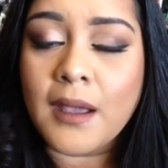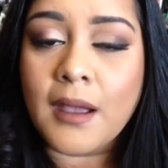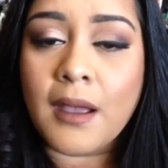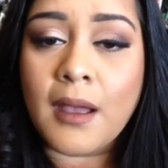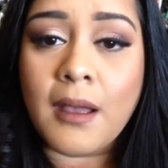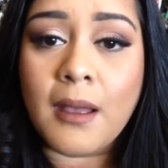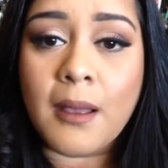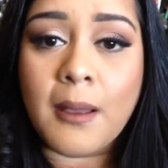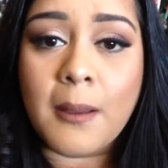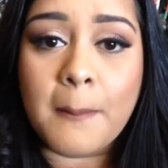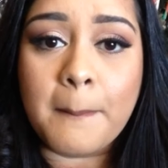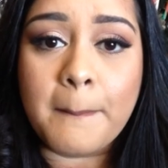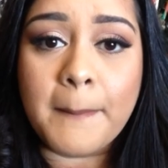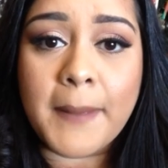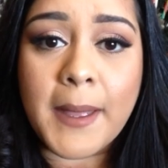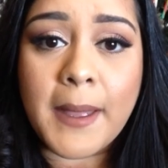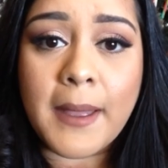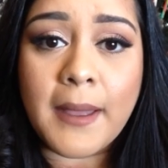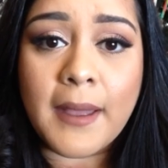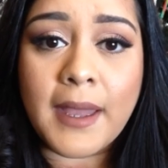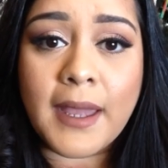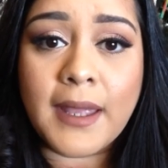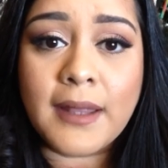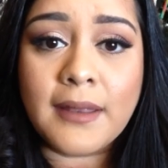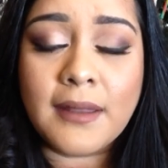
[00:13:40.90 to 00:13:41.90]
And
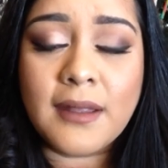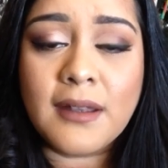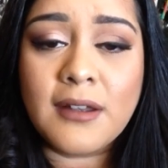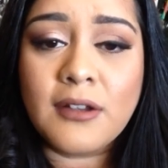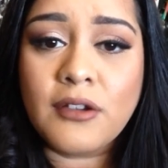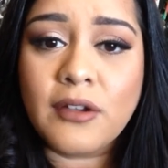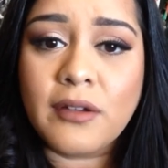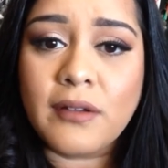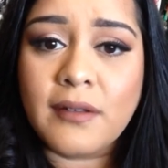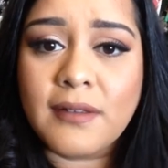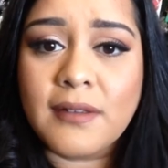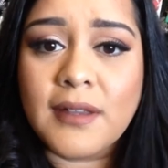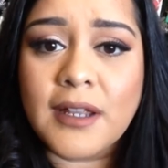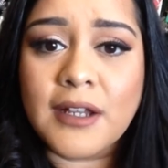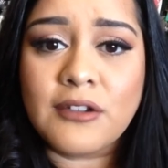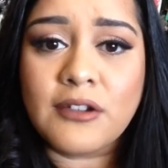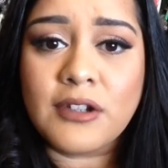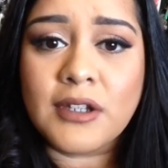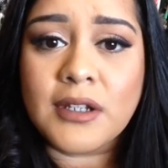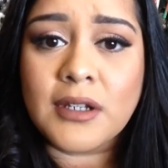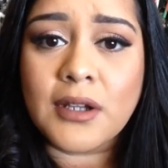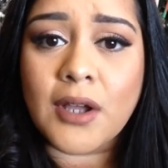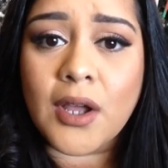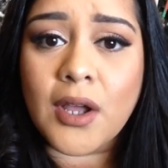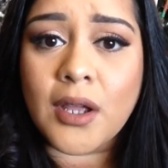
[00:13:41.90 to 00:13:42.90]
then just
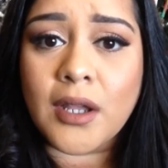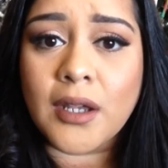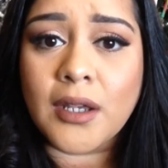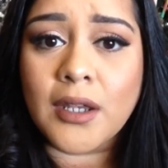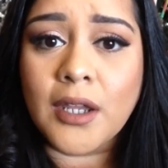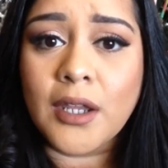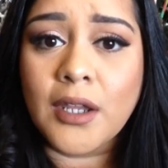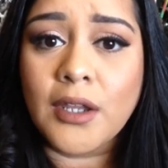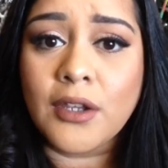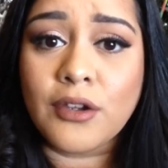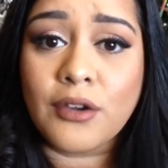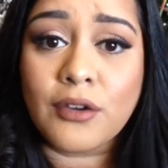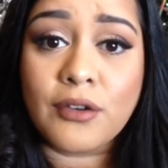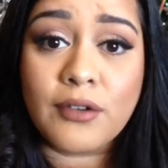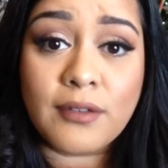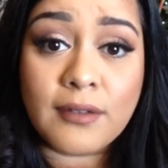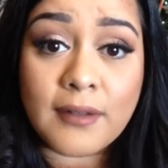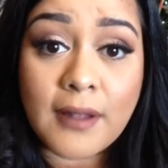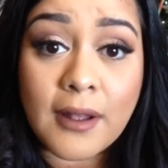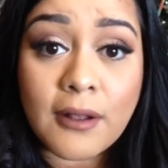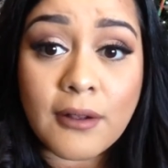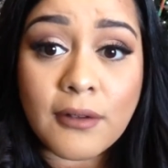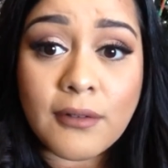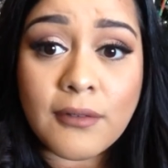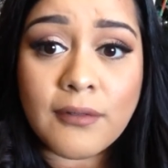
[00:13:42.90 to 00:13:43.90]
touching on
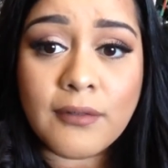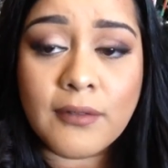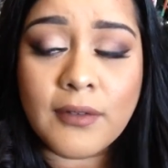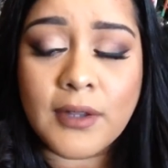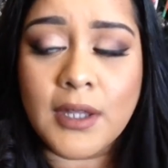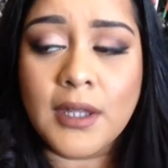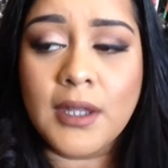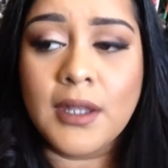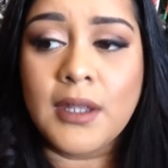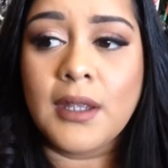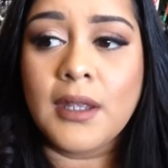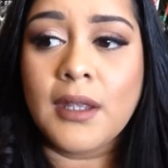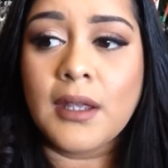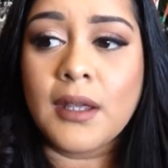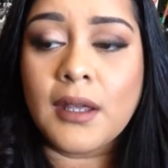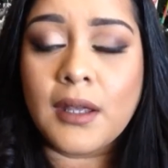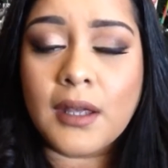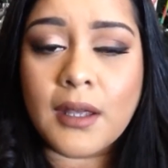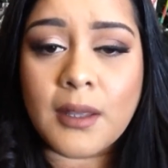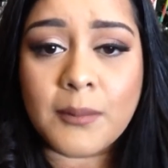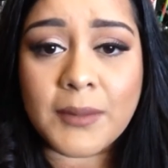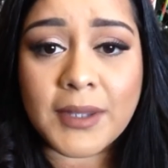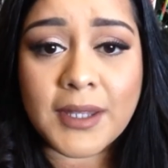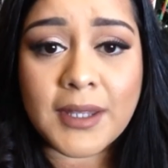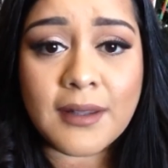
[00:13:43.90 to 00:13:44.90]
yourself,
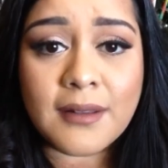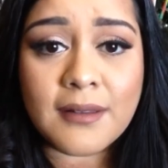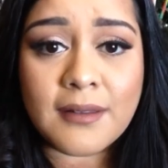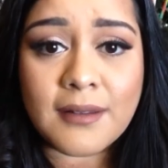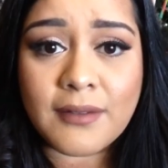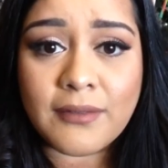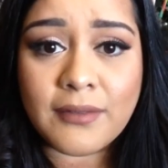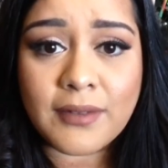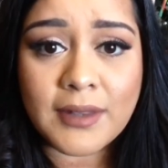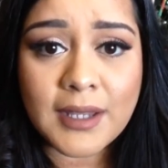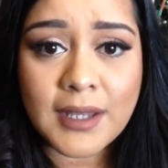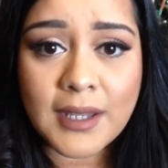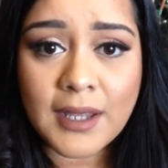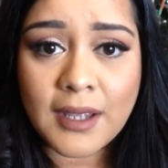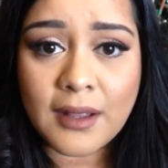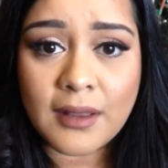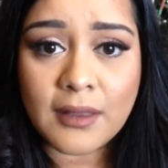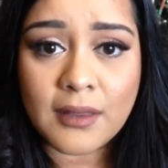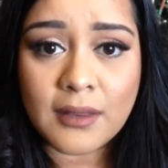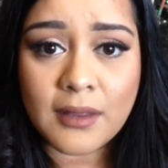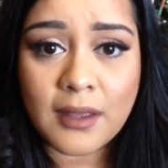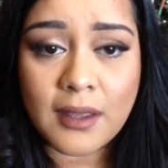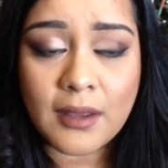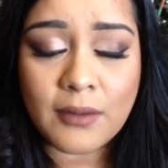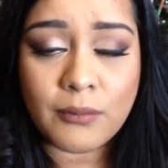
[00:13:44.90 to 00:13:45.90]
it can definitely get a
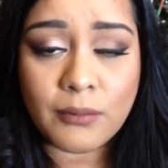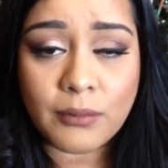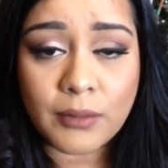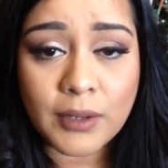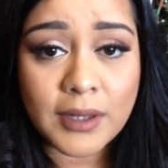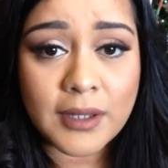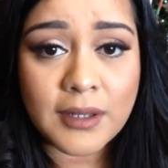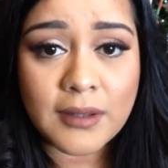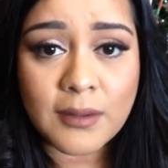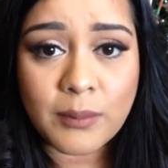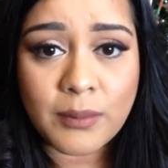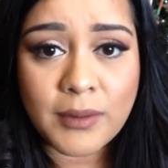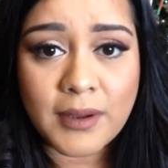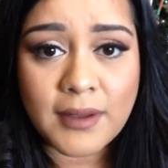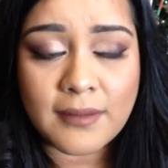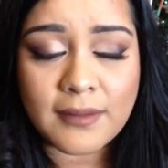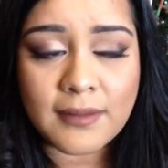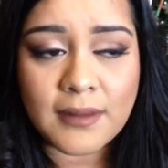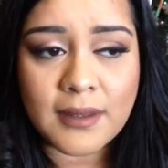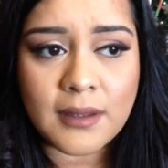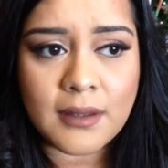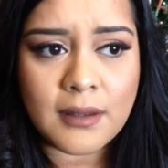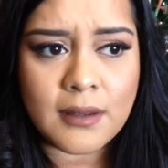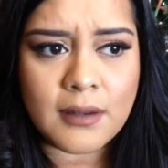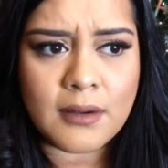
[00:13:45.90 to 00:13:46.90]
lot really
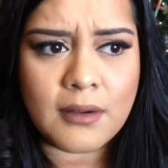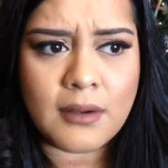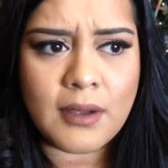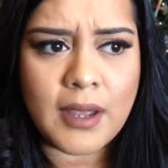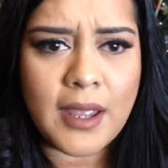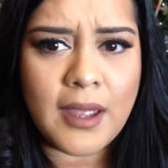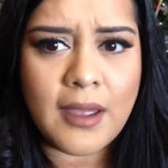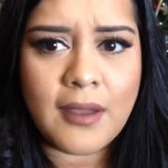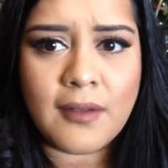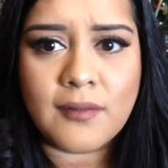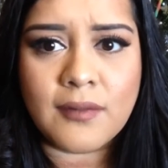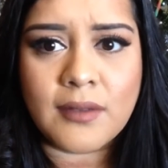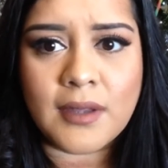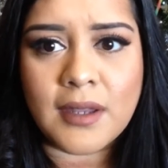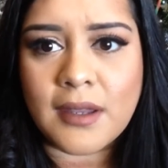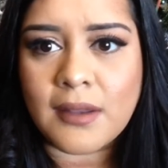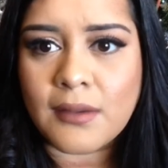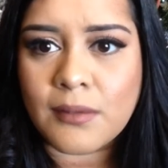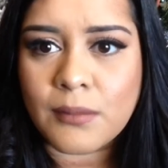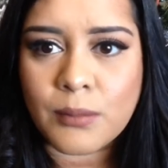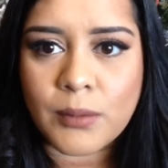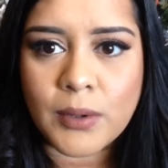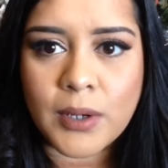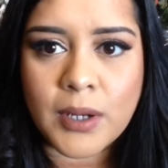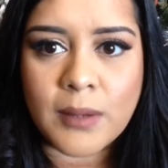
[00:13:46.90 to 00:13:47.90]
depressing. You know, I have
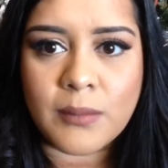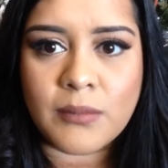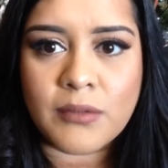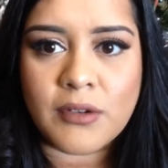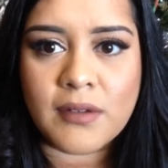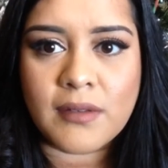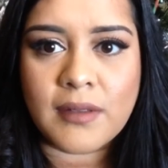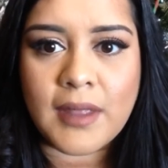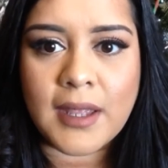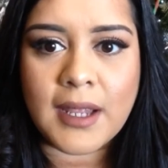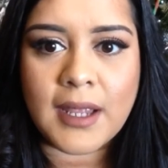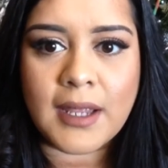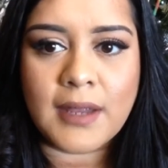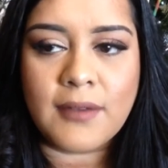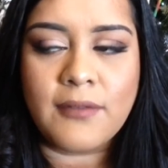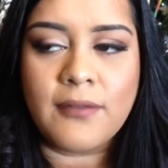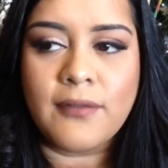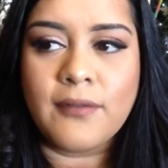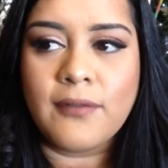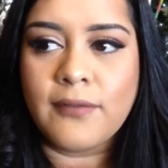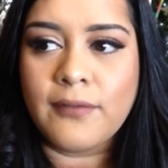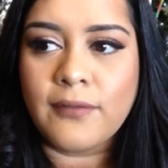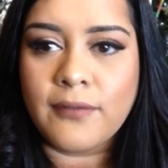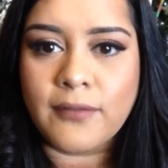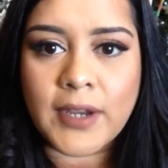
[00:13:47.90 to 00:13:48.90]
days where I'm just like, I
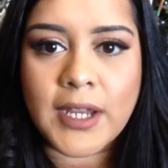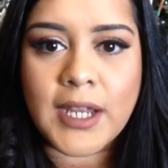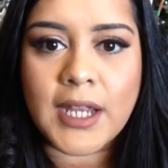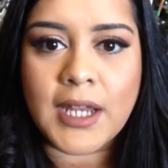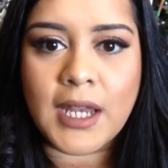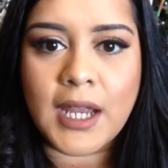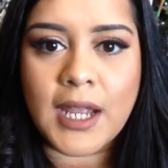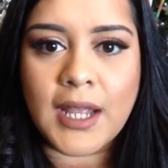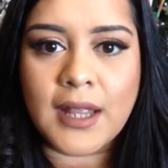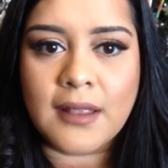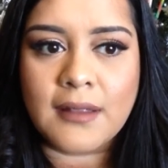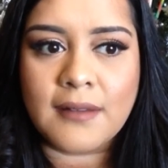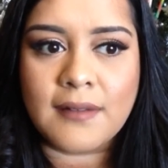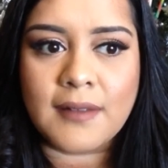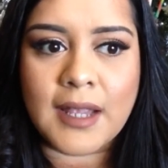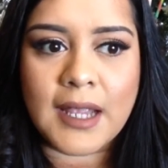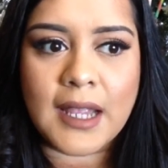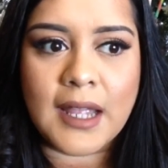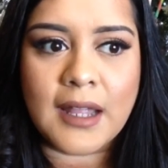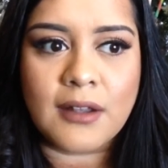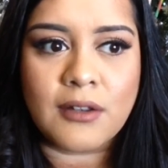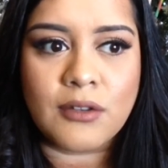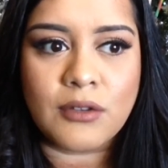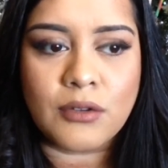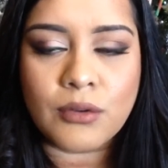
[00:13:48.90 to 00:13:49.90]
freaking hate this. I
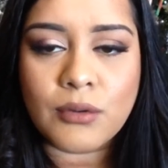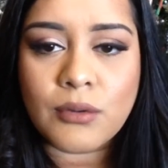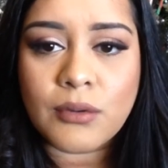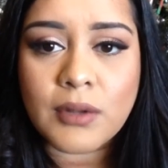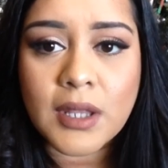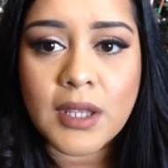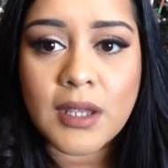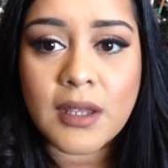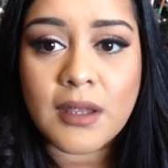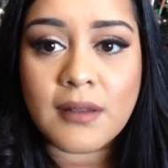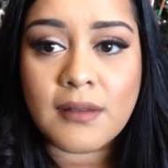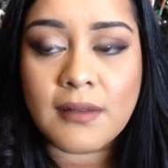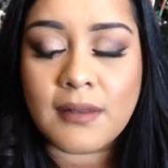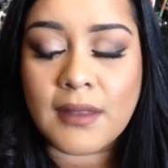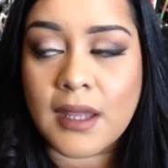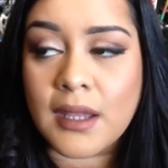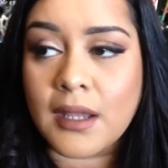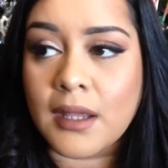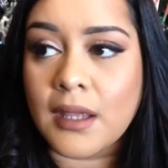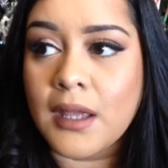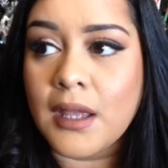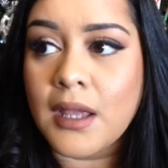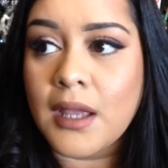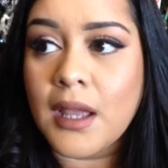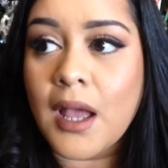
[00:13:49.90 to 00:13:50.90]
can't do this.
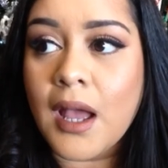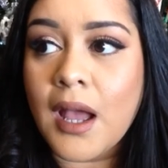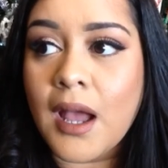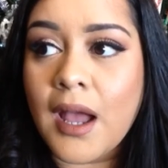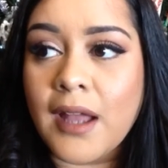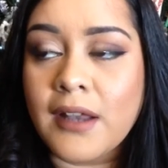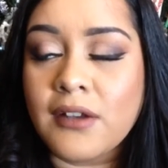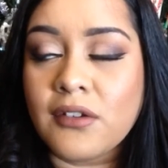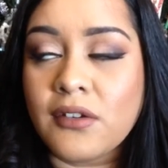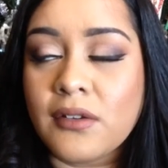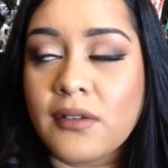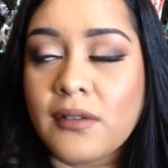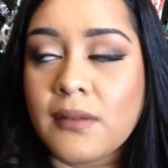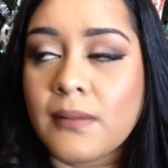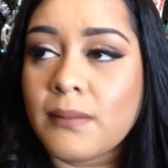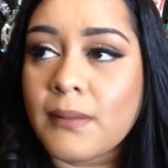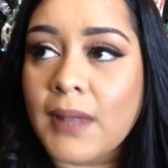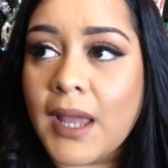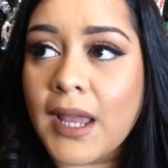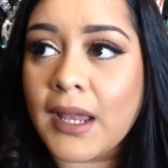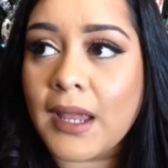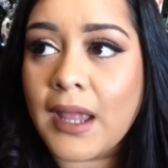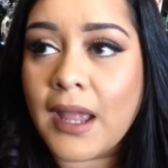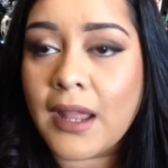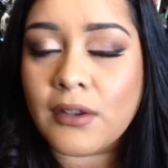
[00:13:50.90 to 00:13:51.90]
Like,
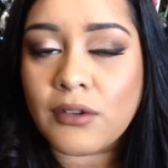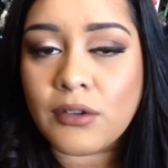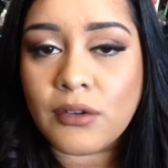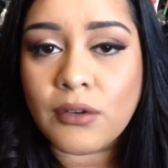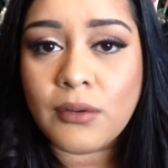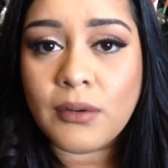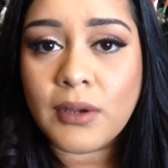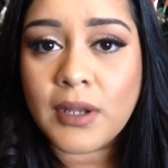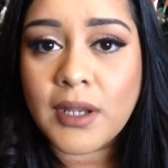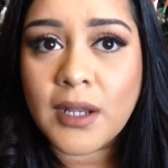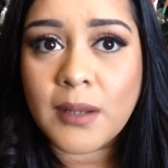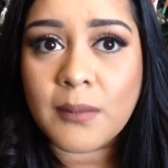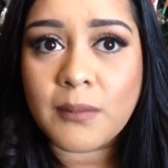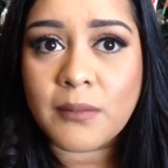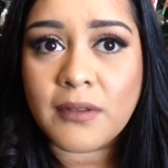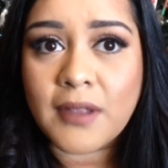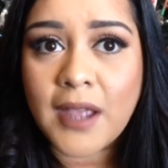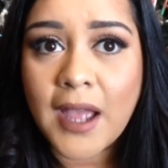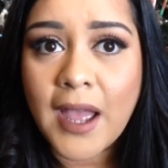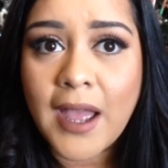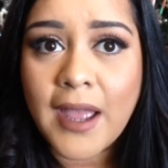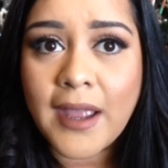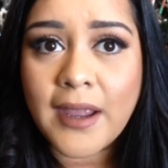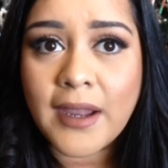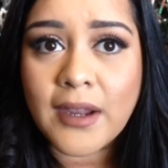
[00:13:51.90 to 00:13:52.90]
I can't do it. I'm
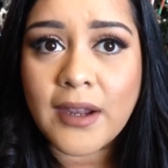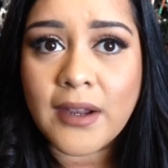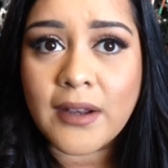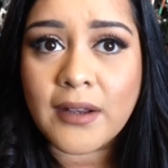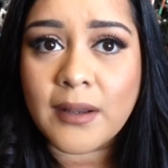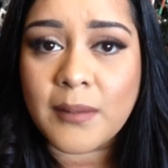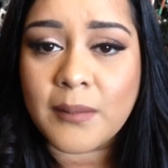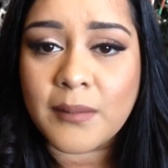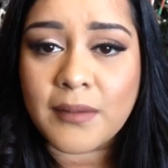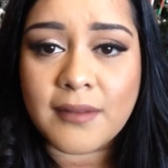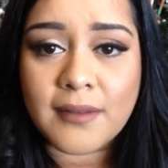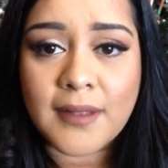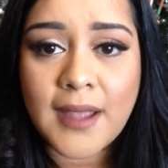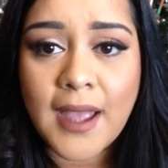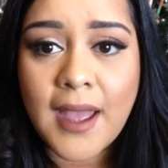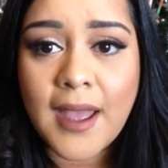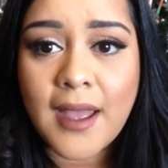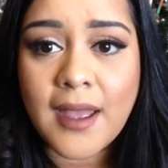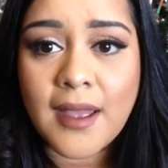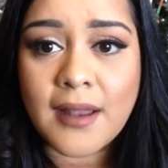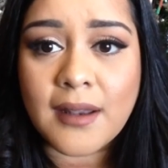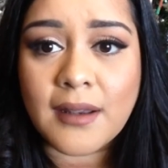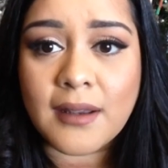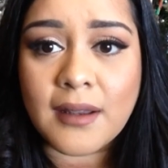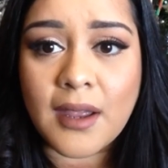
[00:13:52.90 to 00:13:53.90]
tired. I'm
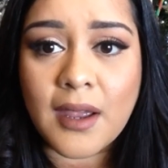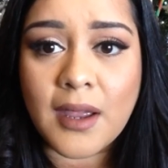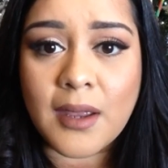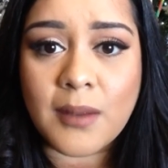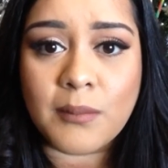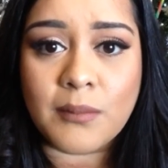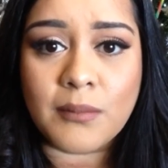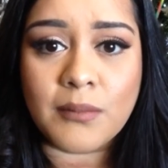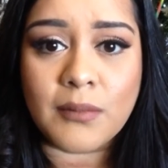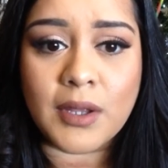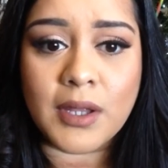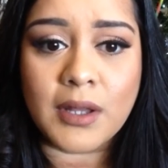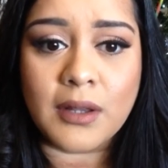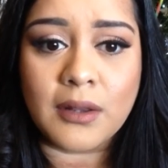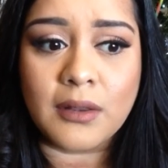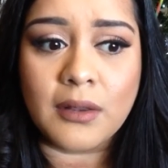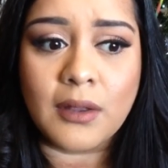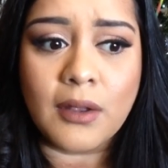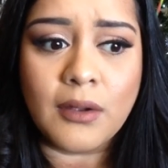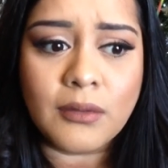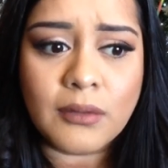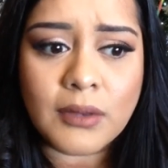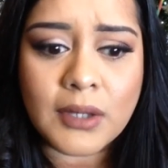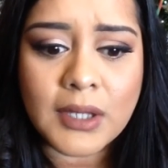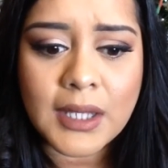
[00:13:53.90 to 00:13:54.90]
sad. I'm
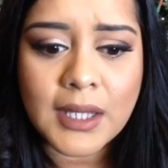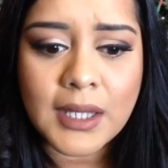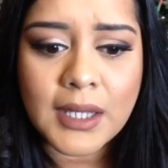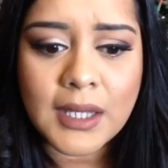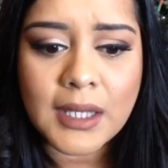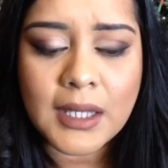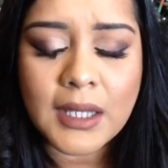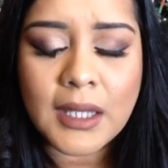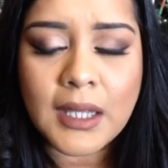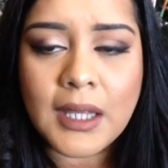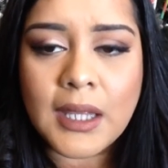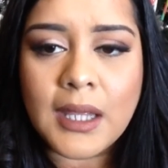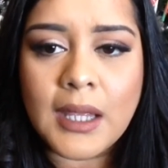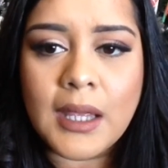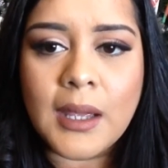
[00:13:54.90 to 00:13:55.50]
lonely.